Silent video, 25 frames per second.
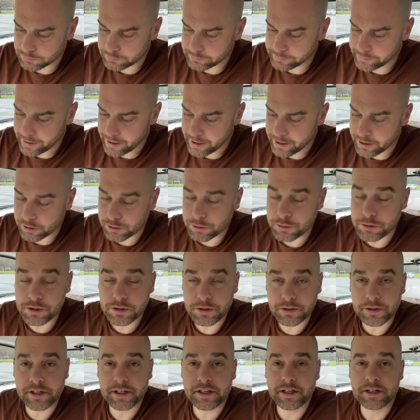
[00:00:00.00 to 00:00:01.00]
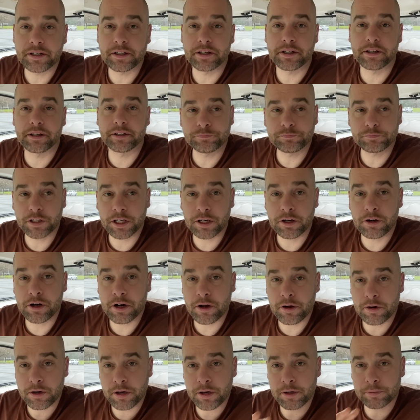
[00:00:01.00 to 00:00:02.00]
kind of loosely figured
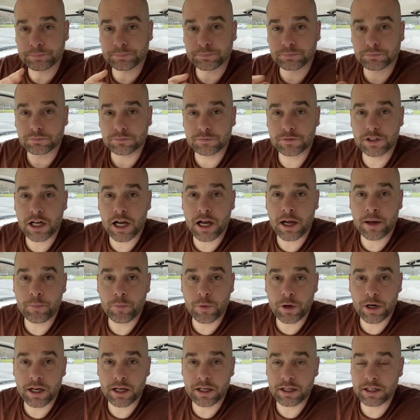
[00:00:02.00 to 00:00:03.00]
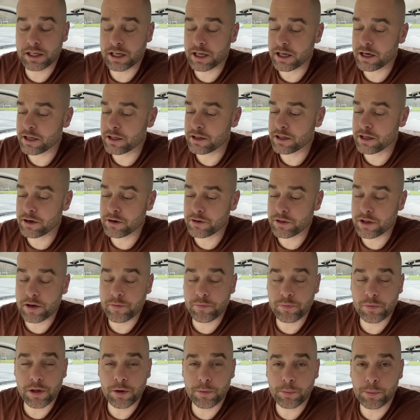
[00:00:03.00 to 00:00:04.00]
out a time when I can get in there.
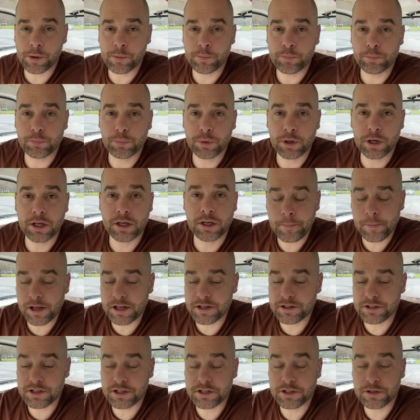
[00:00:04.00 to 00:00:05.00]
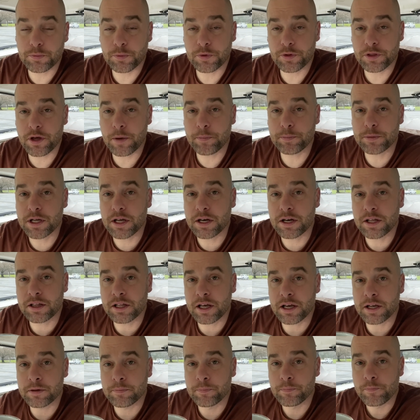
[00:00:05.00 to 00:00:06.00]
They've been pretty consistent with updating
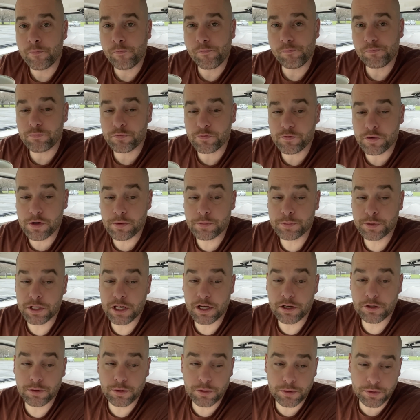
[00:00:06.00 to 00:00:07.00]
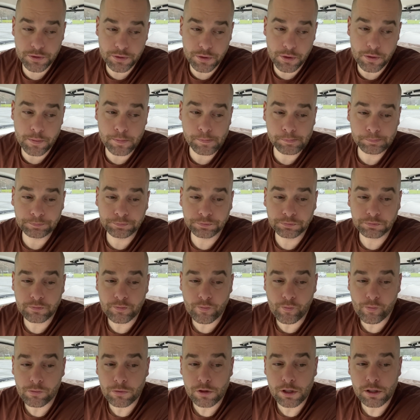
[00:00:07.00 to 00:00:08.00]
that film schedule, so
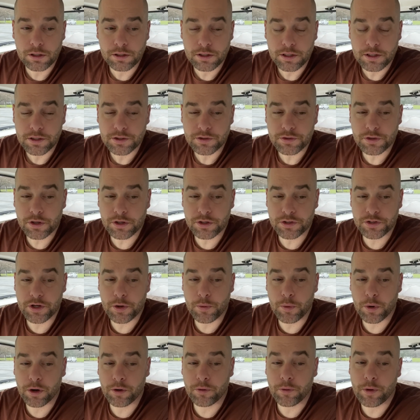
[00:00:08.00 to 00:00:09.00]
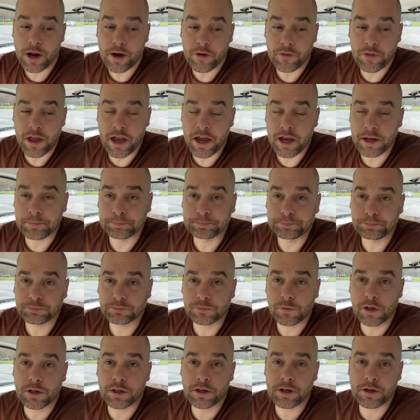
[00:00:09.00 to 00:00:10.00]
as long as I work around that
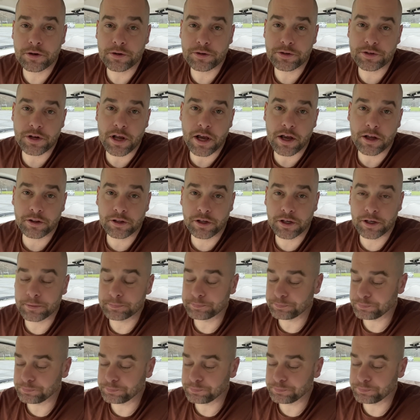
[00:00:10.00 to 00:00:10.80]
and understand, like,